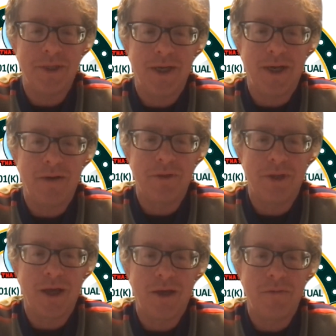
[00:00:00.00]
and I don't
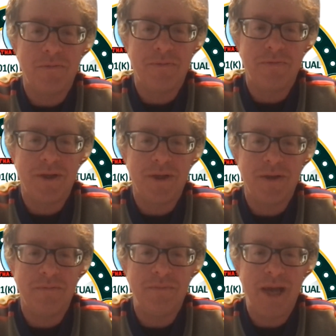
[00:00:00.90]
think I could
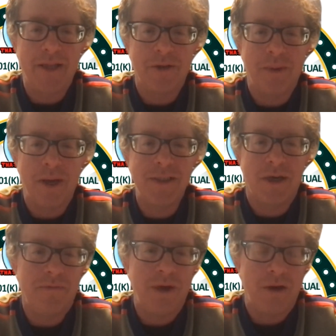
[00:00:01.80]
have handled
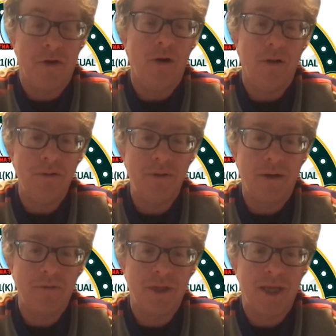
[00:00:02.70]
myself at all. I
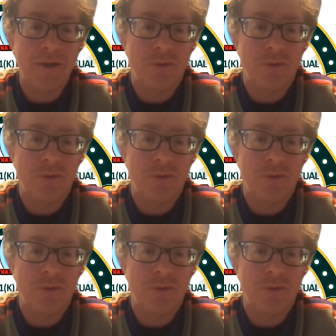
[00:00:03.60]
don't think at